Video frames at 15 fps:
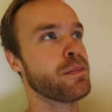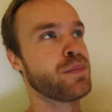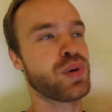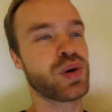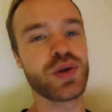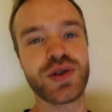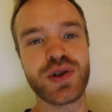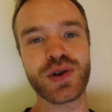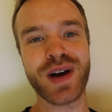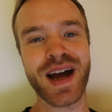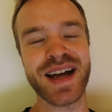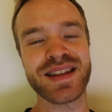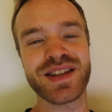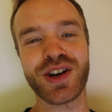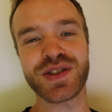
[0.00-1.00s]
put your
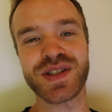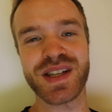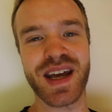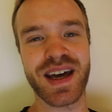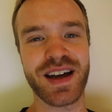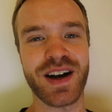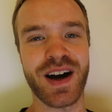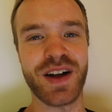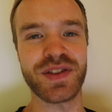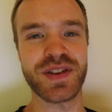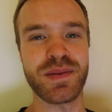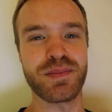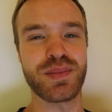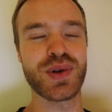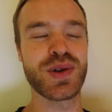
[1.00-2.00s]
antioxidant
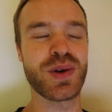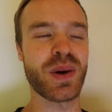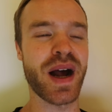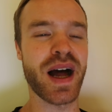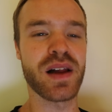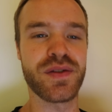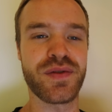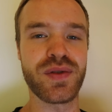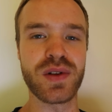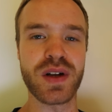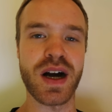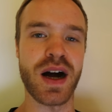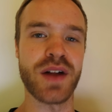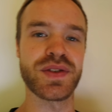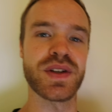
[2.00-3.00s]
content, put your healthful
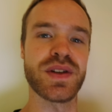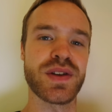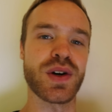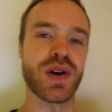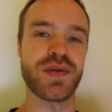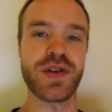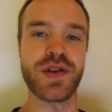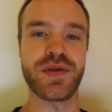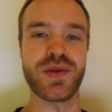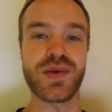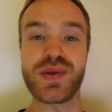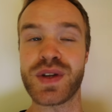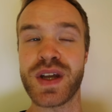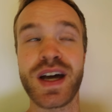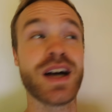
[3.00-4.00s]
content of your
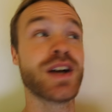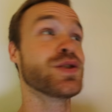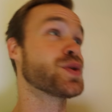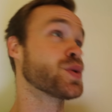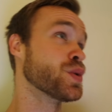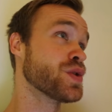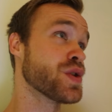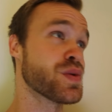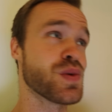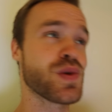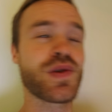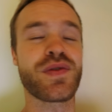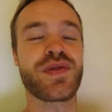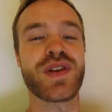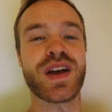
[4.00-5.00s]
food through the
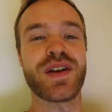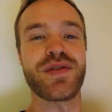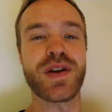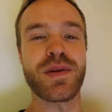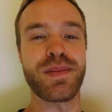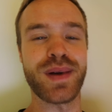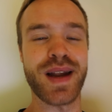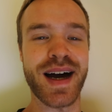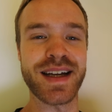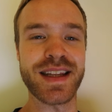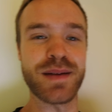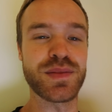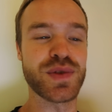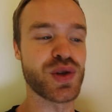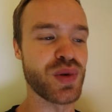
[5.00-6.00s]
roof if you apply
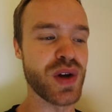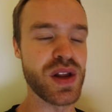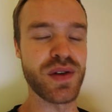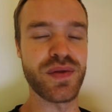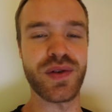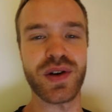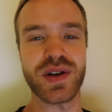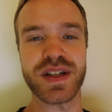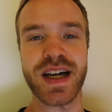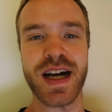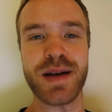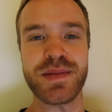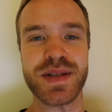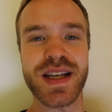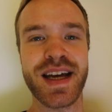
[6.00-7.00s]
them 3 to 4
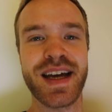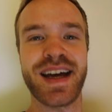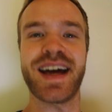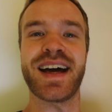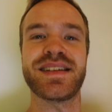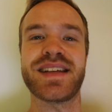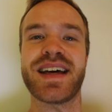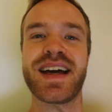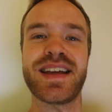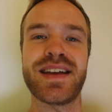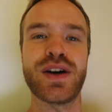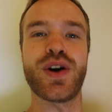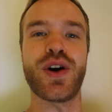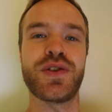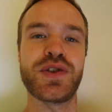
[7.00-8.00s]
times a
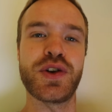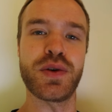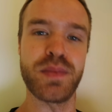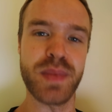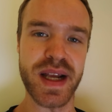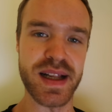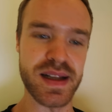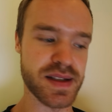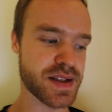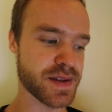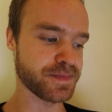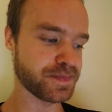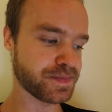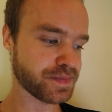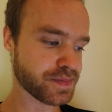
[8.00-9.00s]
day on your meals.